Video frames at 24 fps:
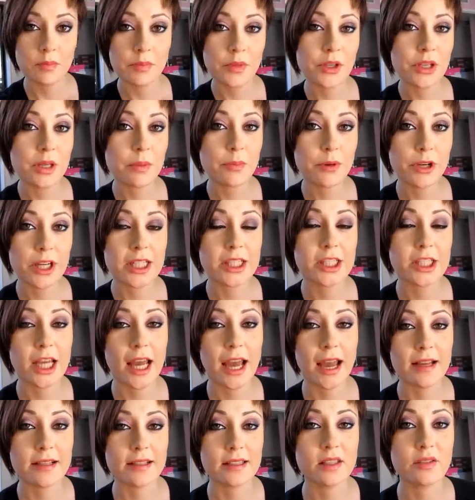Beauty Bridge
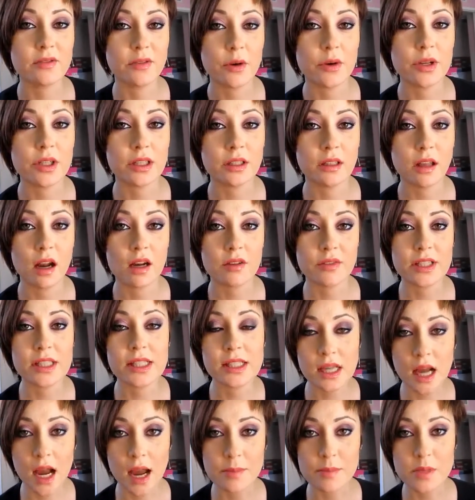has devoted a lot of
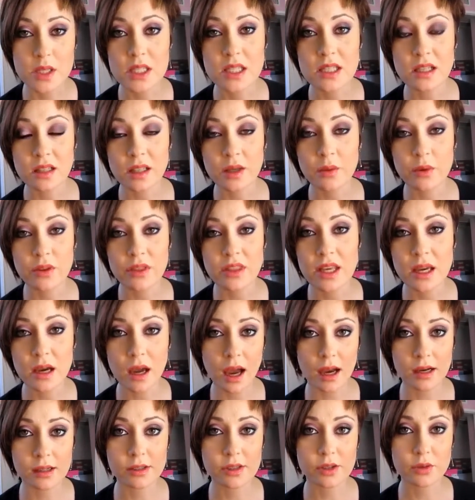its time to dealing with the
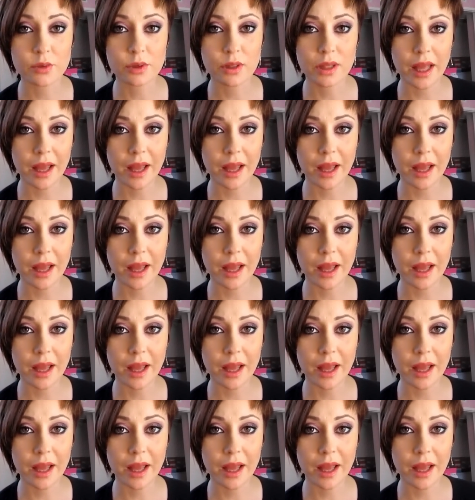actual